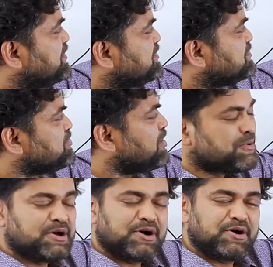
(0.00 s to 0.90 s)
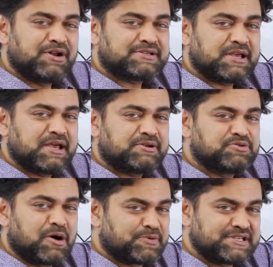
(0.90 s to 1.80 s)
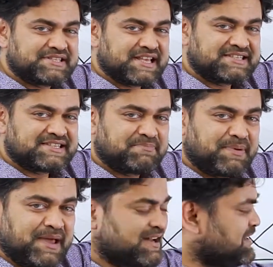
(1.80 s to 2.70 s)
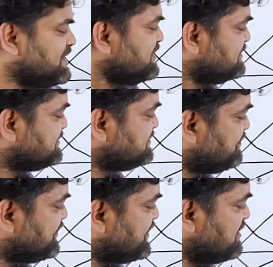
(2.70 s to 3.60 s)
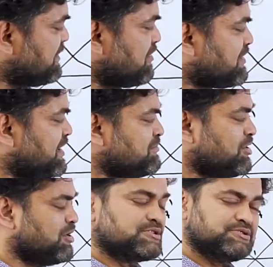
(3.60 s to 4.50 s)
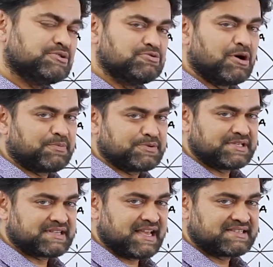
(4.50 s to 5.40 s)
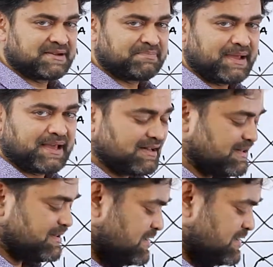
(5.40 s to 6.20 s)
two opposite sides are parallel. In parallelogram, also two opposite sides are parallel.